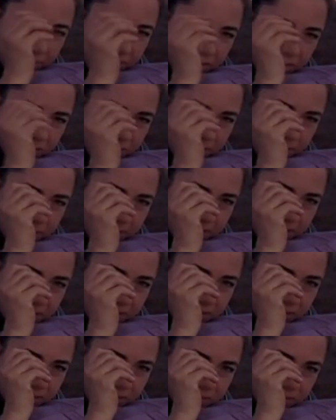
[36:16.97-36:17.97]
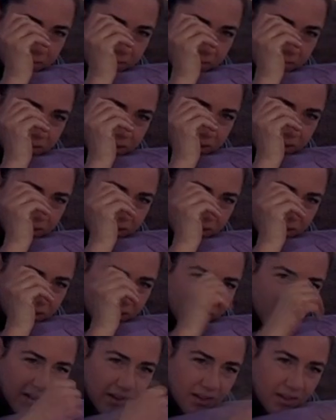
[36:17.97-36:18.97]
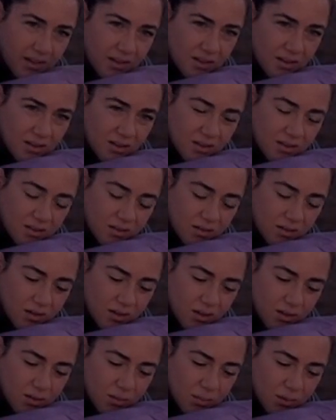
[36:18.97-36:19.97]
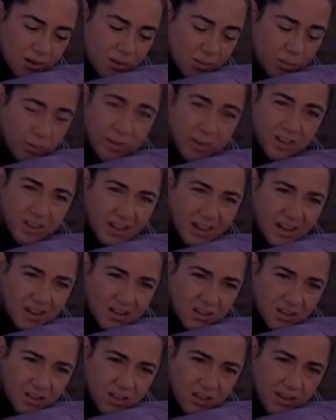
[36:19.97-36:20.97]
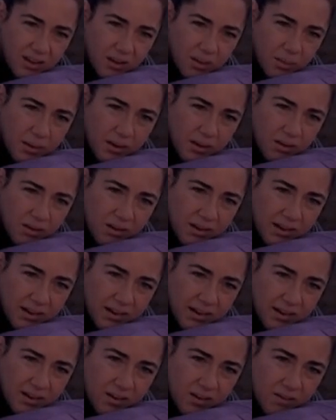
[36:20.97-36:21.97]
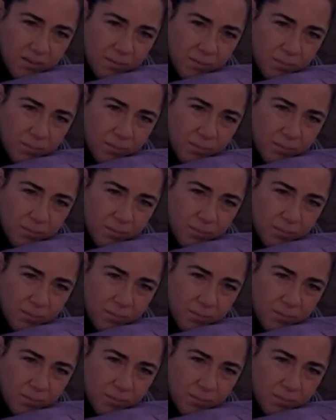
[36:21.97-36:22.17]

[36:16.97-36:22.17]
in your body. Right? Like there's probably a lot to think about right now.